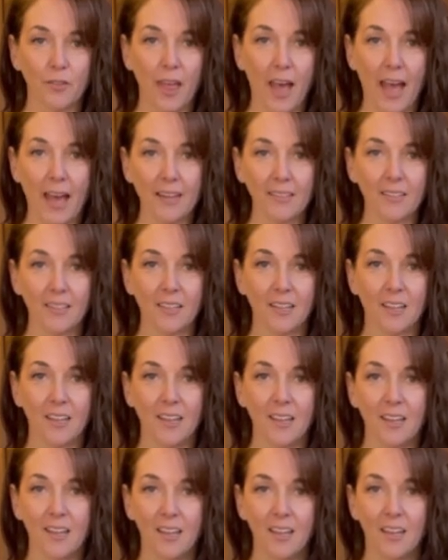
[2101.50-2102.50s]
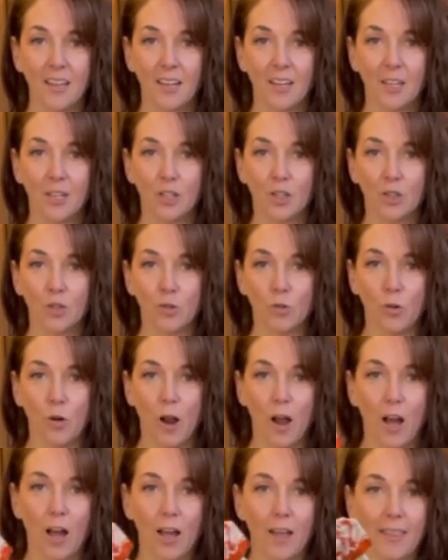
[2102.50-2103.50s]
flat.
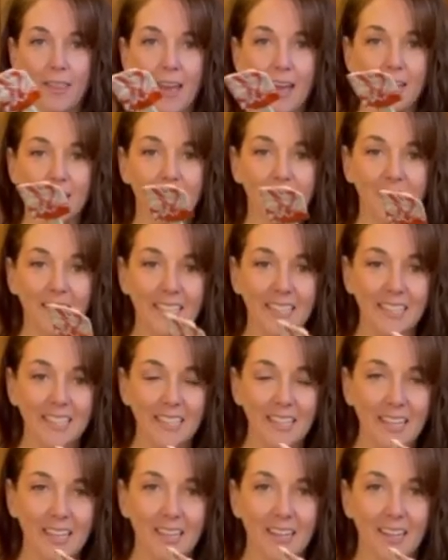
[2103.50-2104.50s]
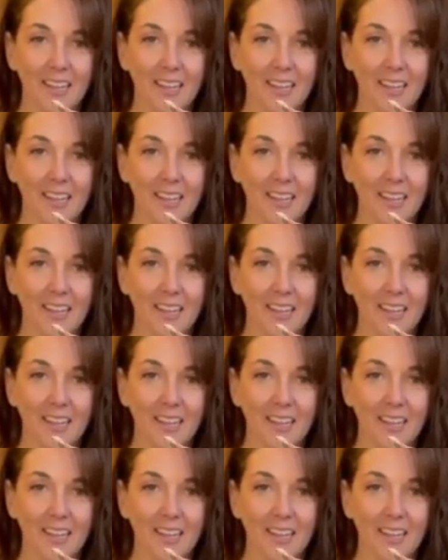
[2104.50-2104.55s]
Draw that D